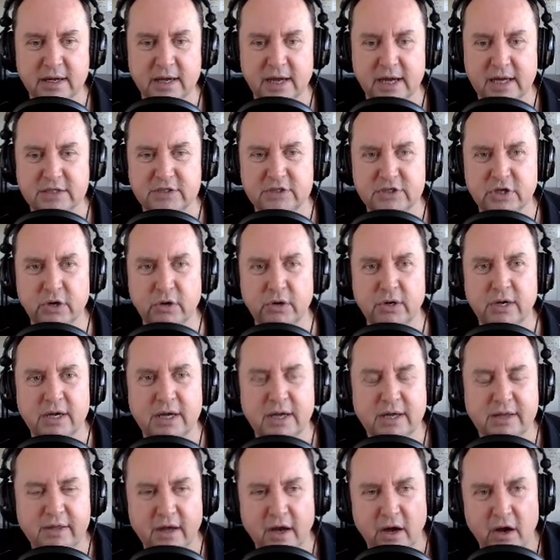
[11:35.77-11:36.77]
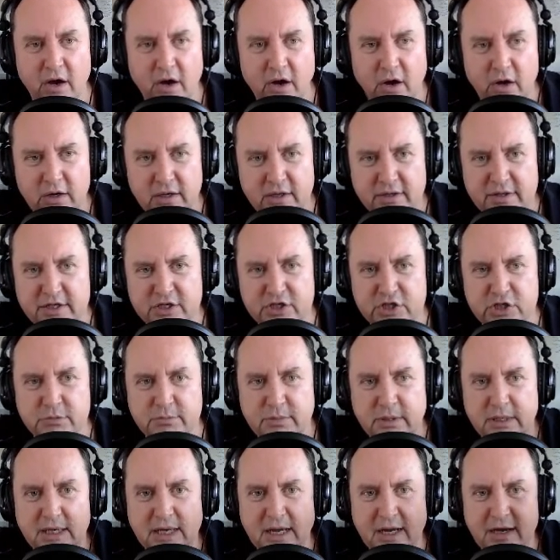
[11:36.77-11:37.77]
And so uh, all of this
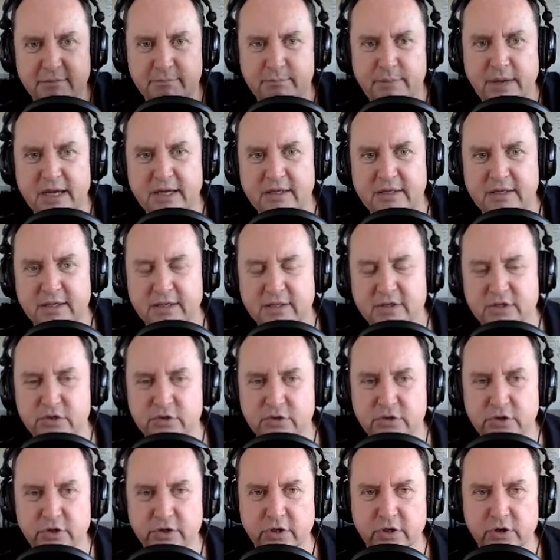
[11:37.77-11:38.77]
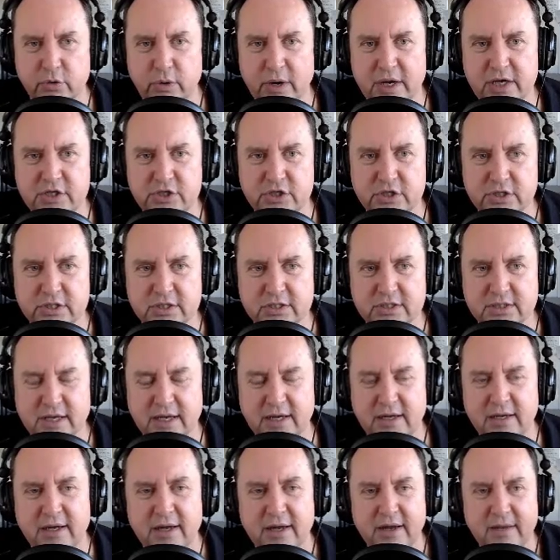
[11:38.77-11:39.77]
should be kind of baked into your equation to
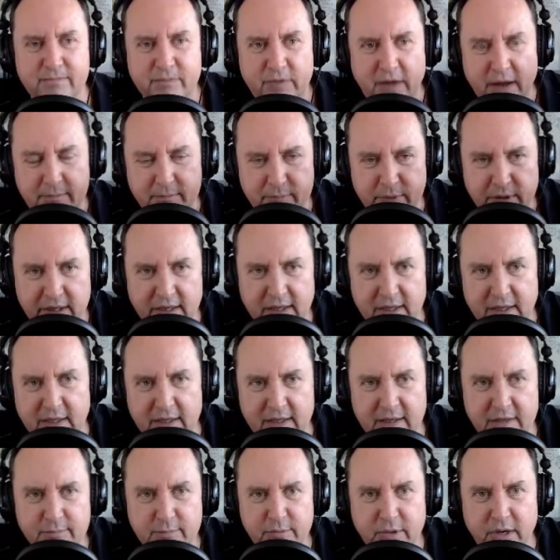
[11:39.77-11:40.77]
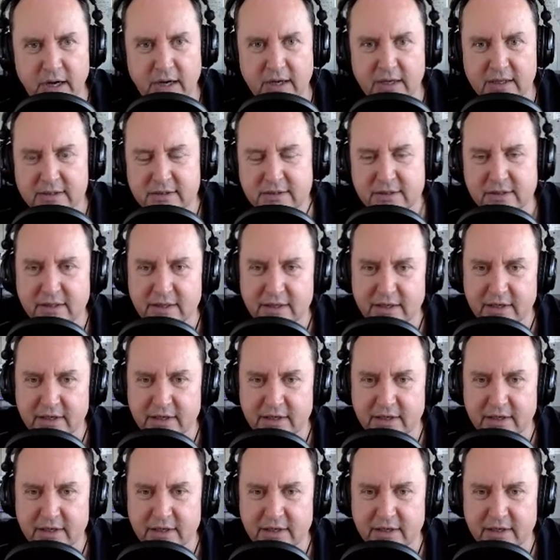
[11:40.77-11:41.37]
say, I'm bringing in a product.